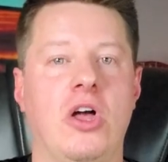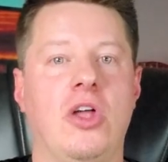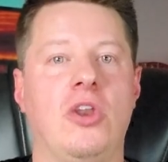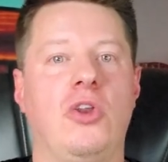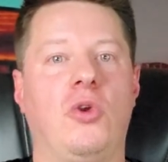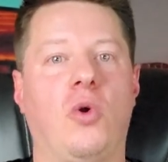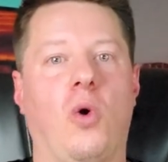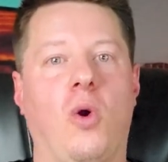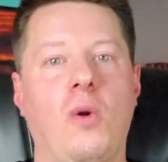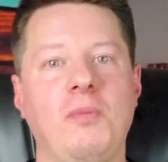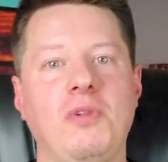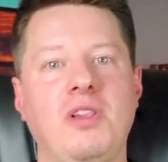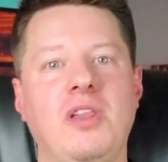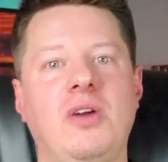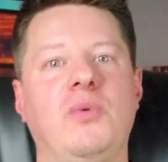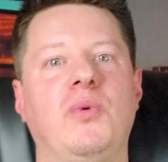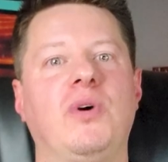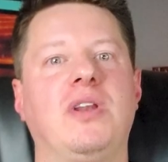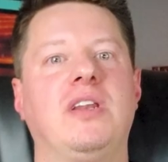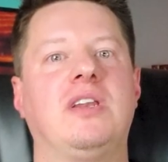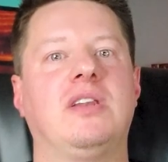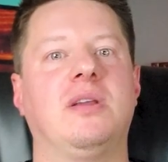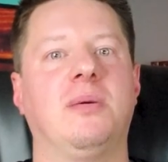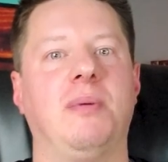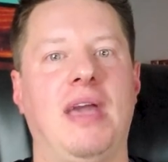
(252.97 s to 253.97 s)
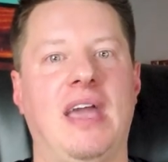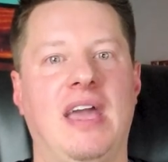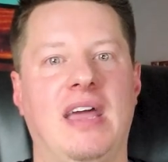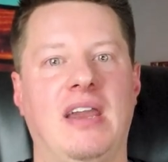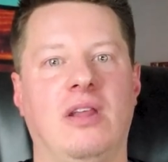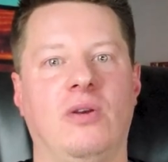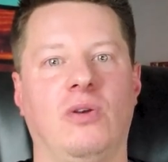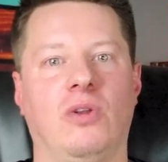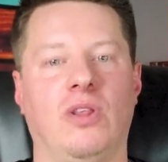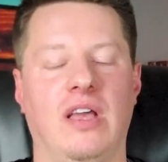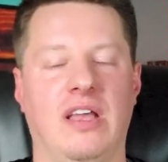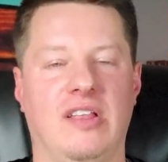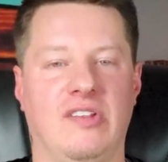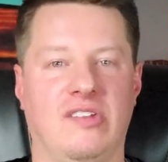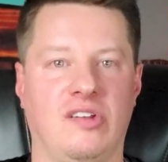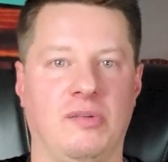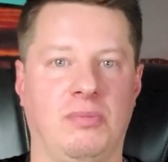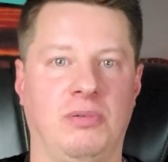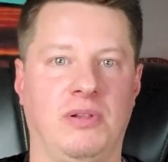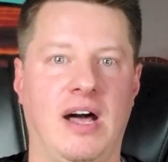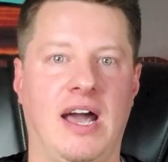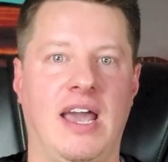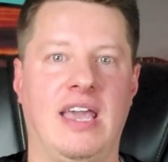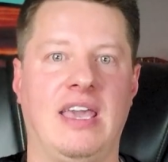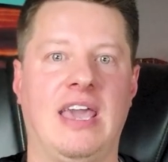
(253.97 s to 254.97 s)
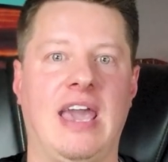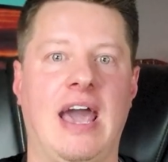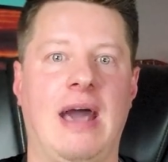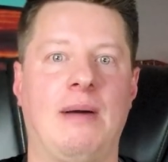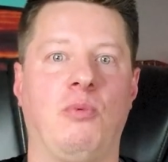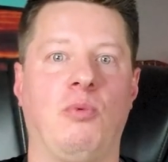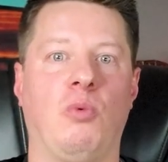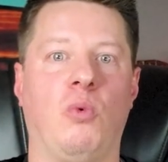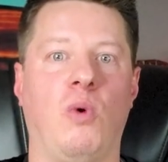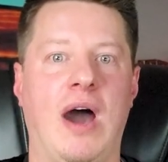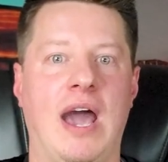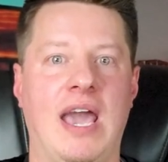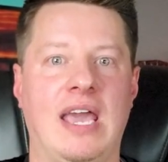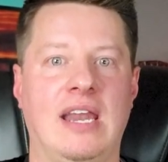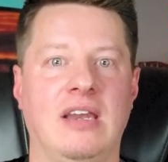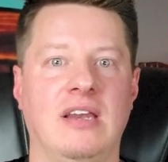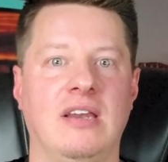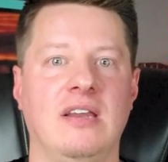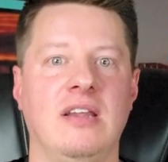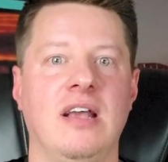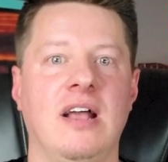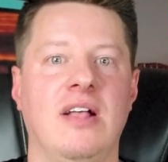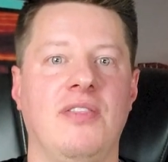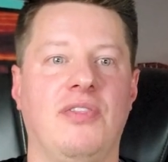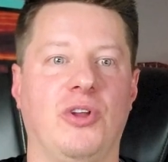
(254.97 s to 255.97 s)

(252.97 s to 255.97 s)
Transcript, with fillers: Normally, when demand and, and, supply gap widen,